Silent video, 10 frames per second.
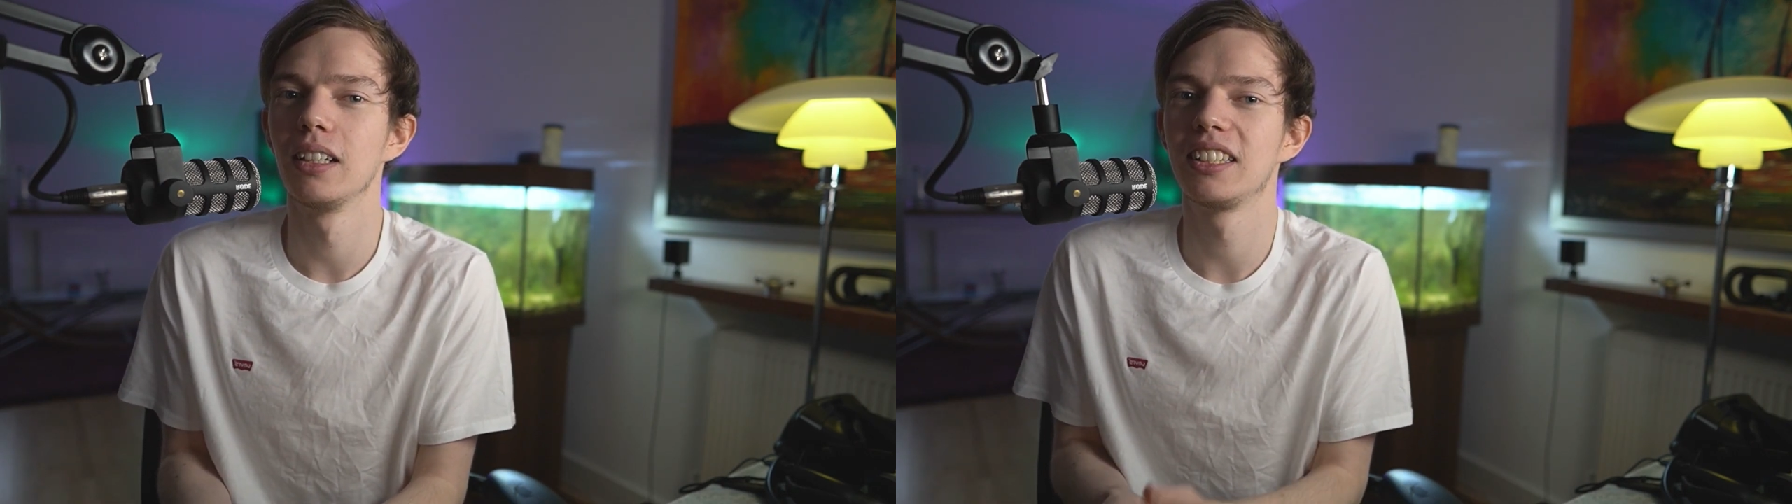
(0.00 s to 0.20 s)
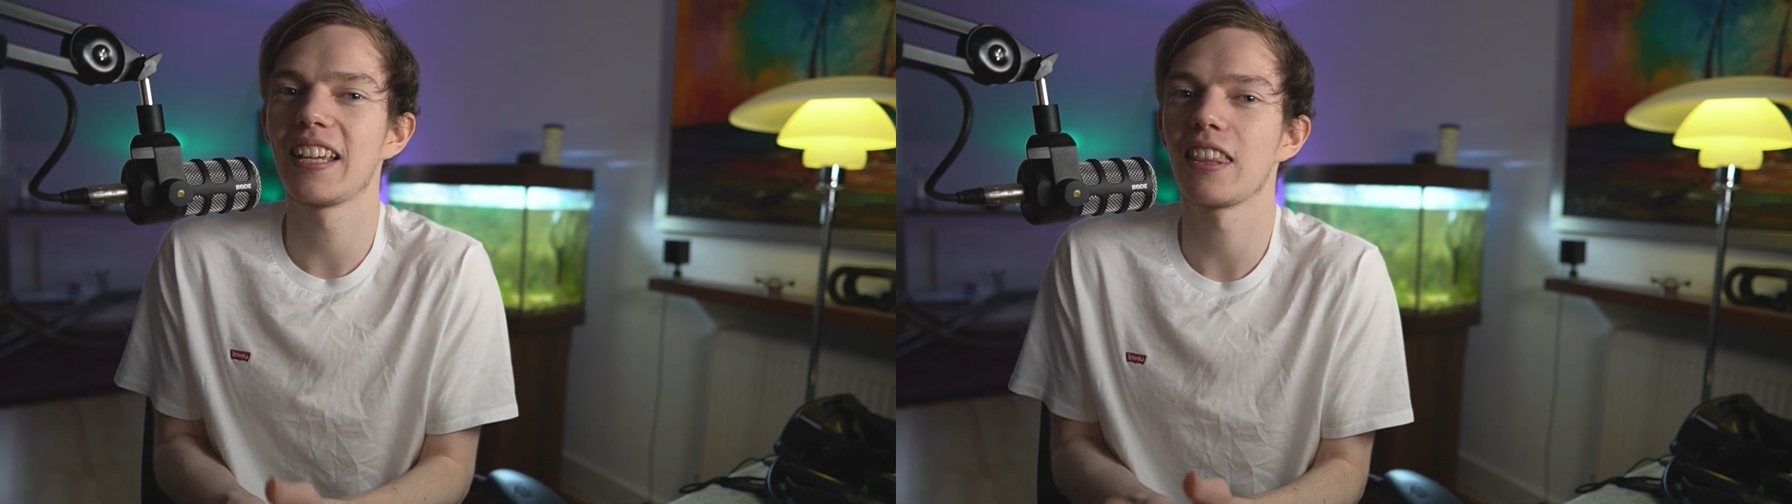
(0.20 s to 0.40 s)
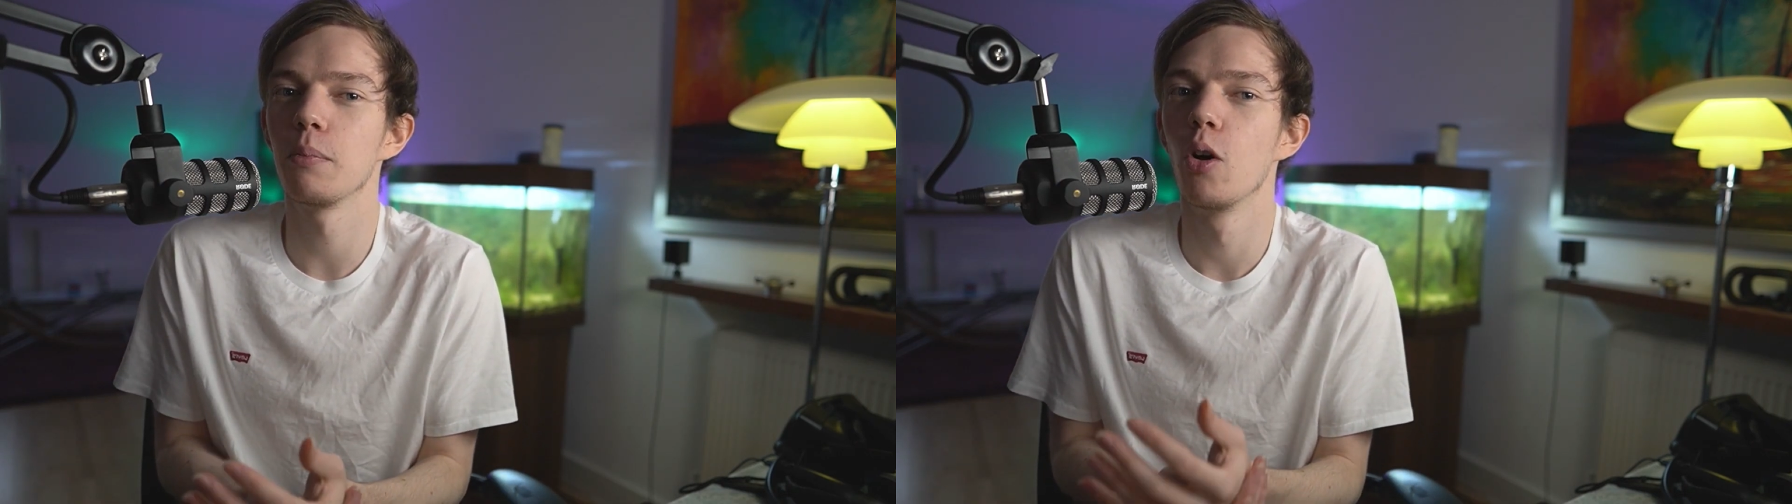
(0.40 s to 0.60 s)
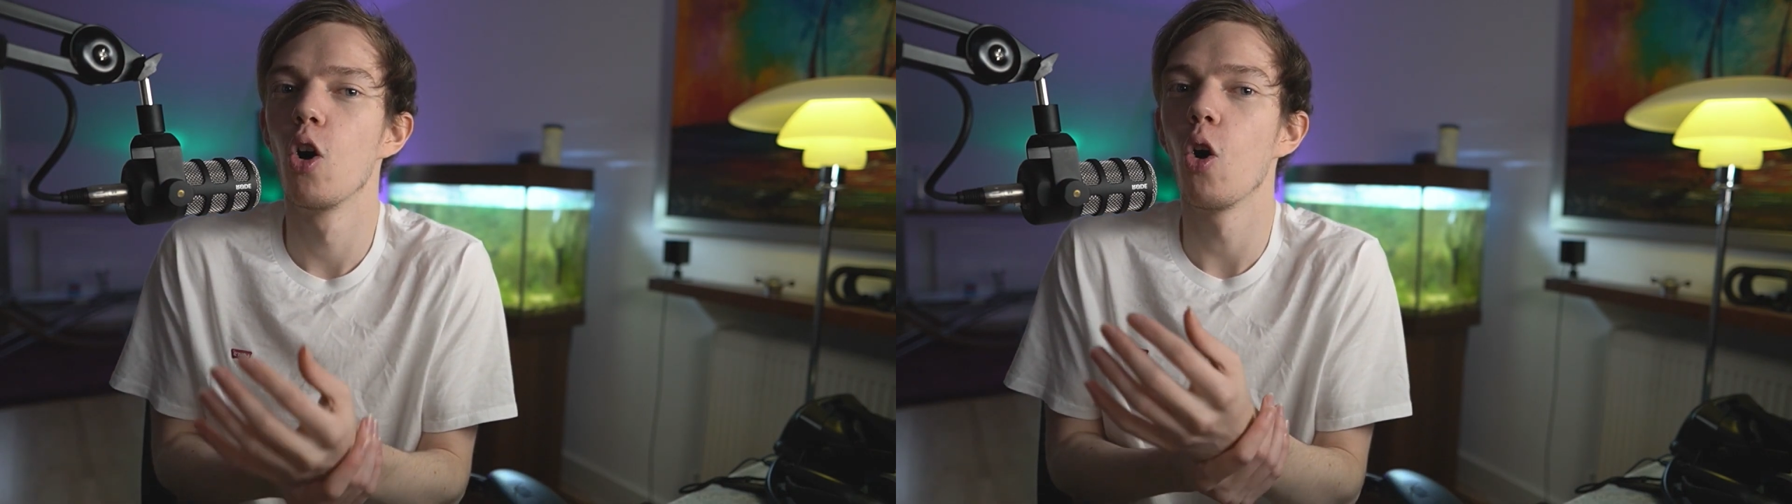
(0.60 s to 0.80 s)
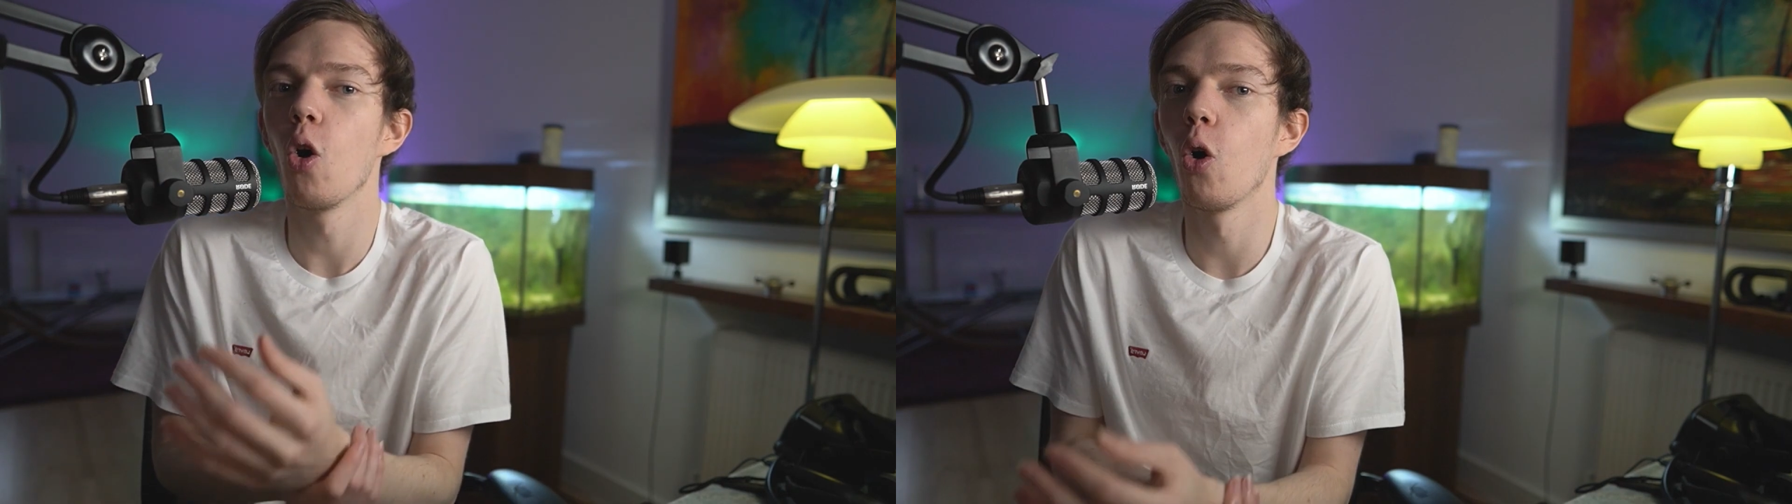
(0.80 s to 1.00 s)
to get them
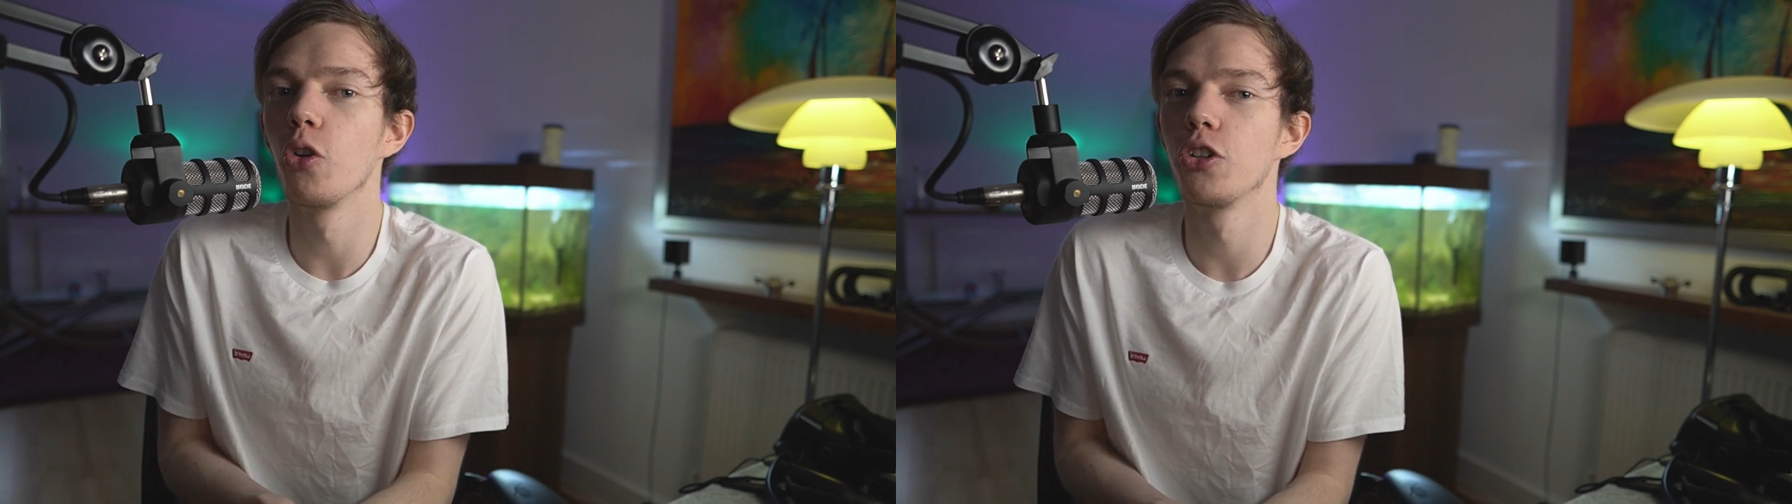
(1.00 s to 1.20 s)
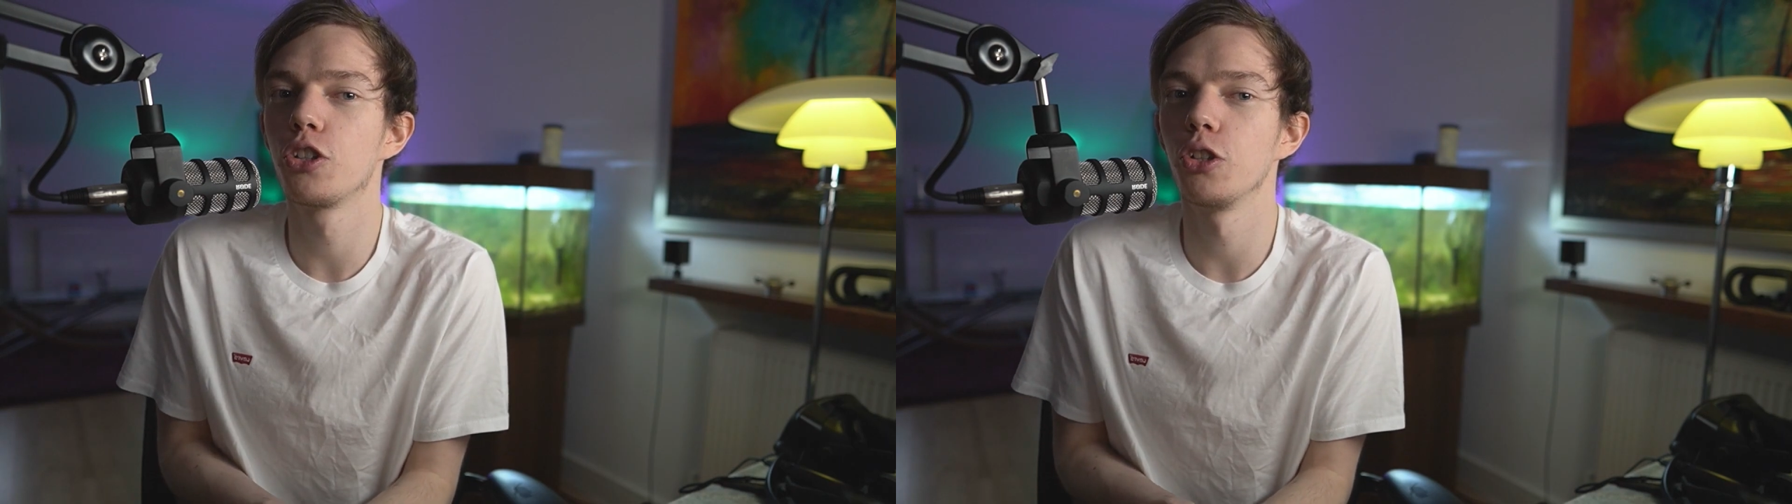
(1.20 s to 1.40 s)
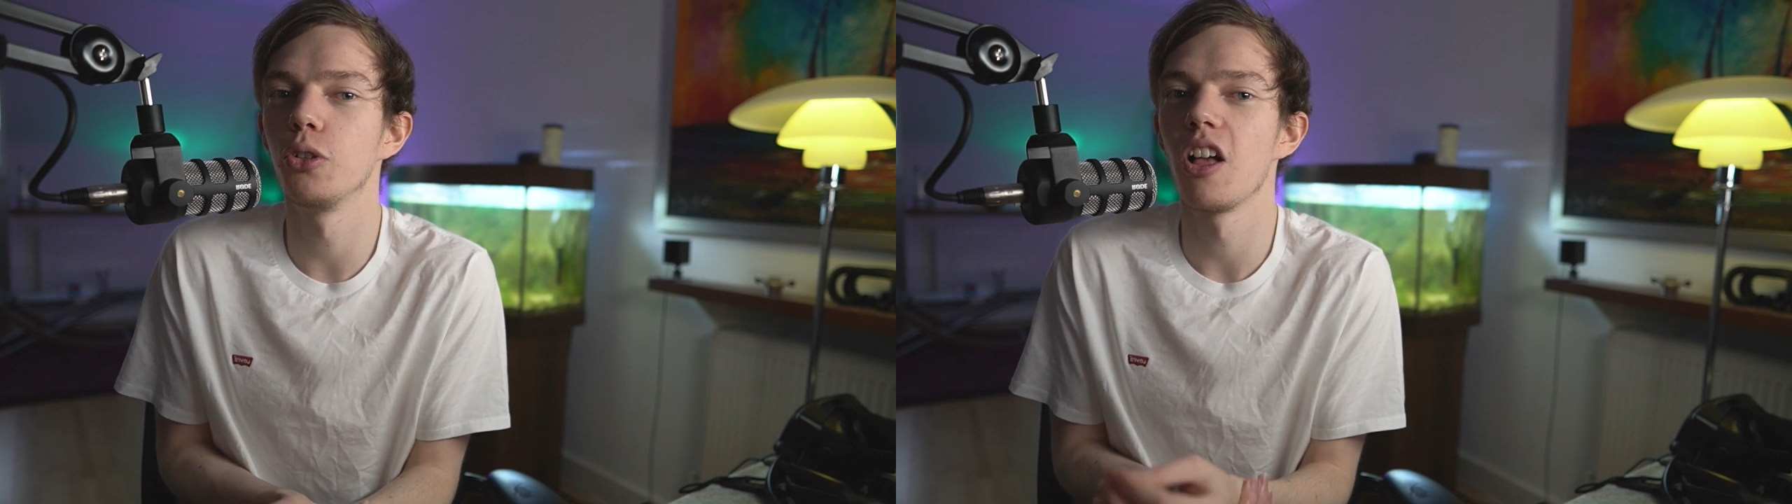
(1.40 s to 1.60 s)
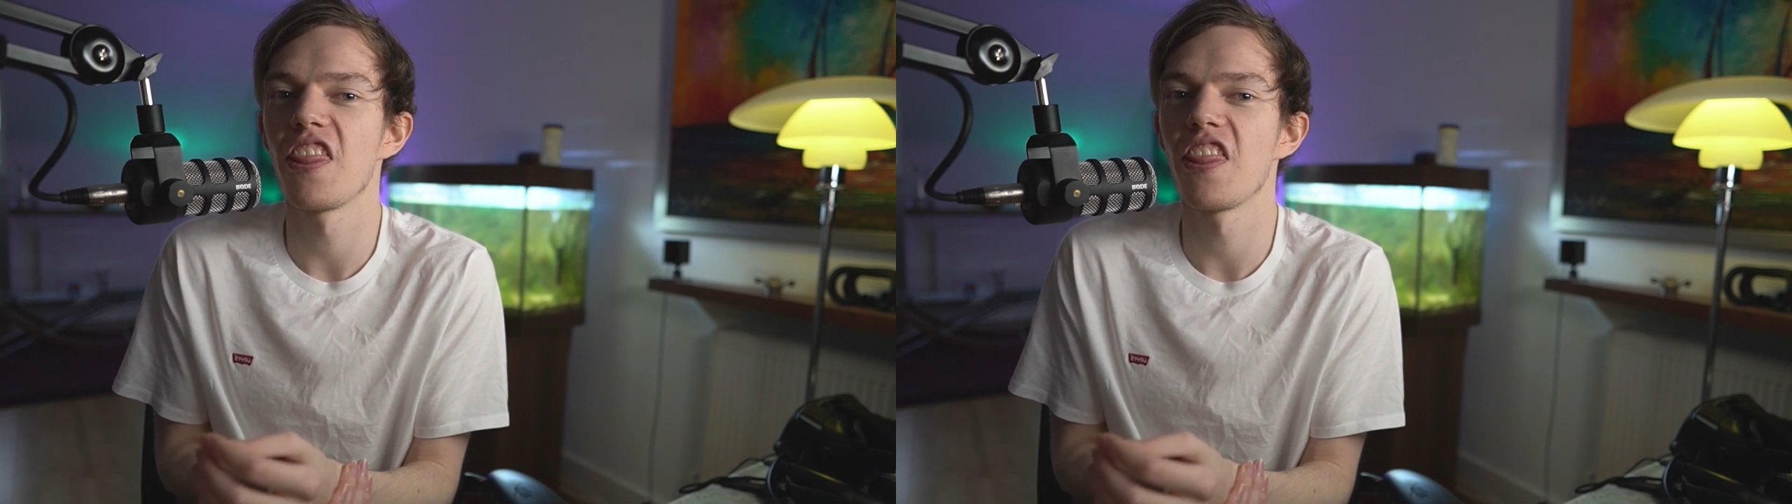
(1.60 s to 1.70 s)
onto